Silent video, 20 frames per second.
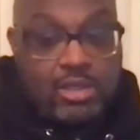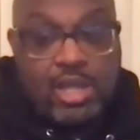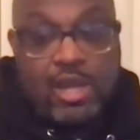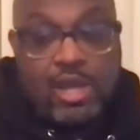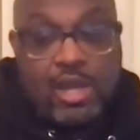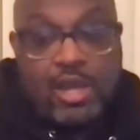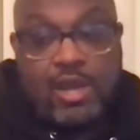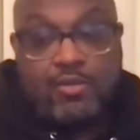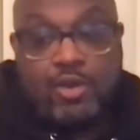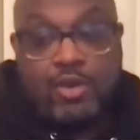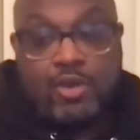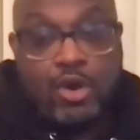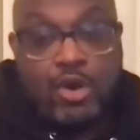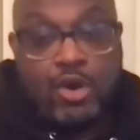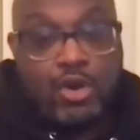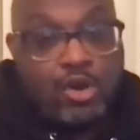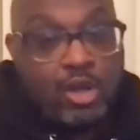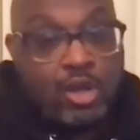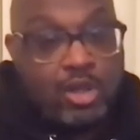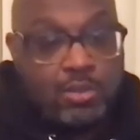that have
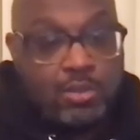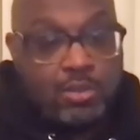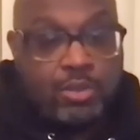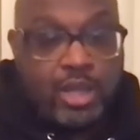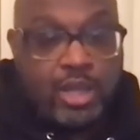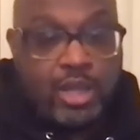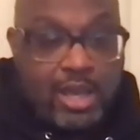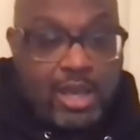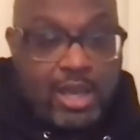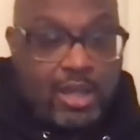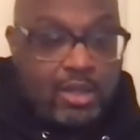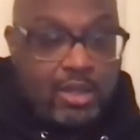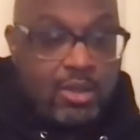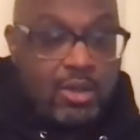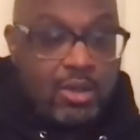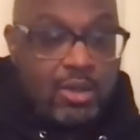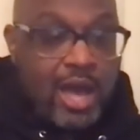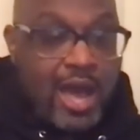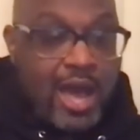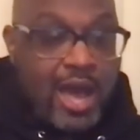gone on to play at you
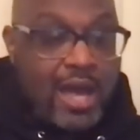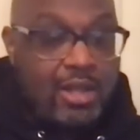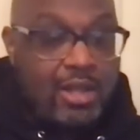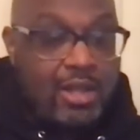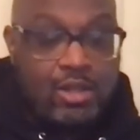know high,